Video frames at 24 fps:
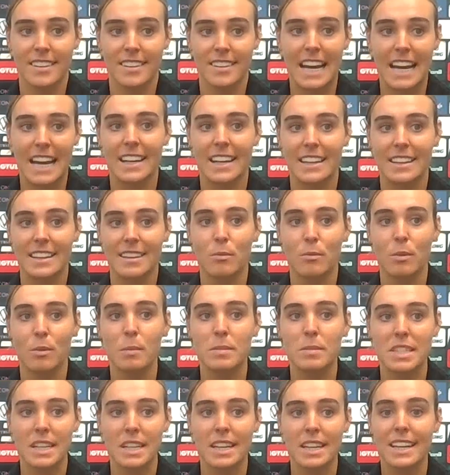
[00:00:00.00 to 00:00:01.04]

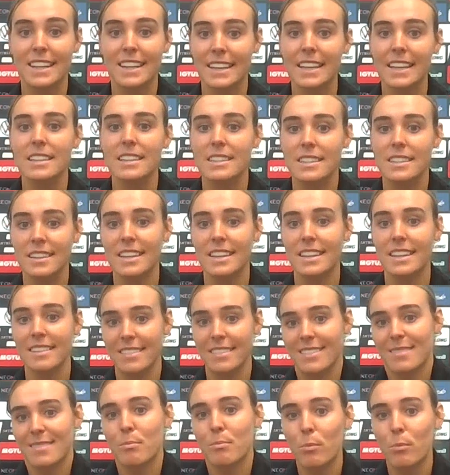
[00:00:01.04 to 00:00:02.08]
women's league
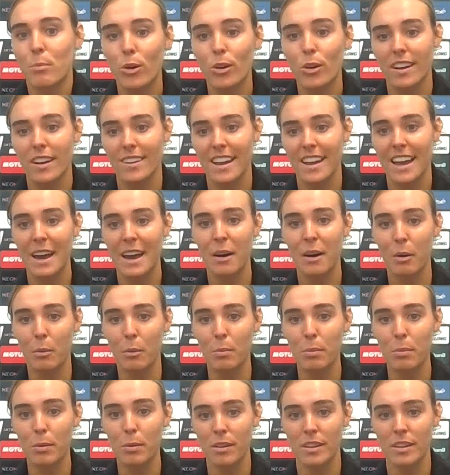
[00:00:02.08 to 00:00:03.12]
need more
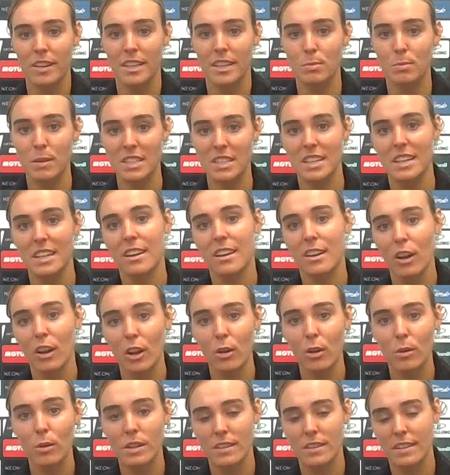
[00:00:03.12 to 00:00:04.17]
help, especially the
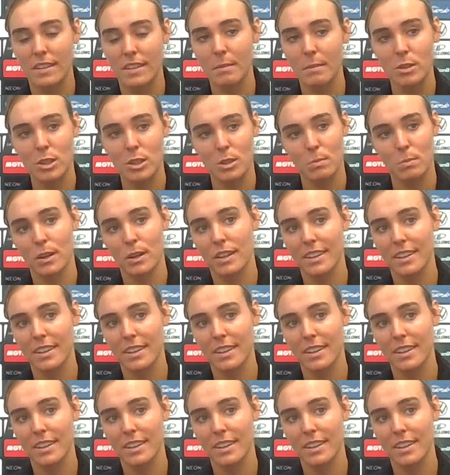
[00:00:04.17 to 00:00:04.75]
lower teams.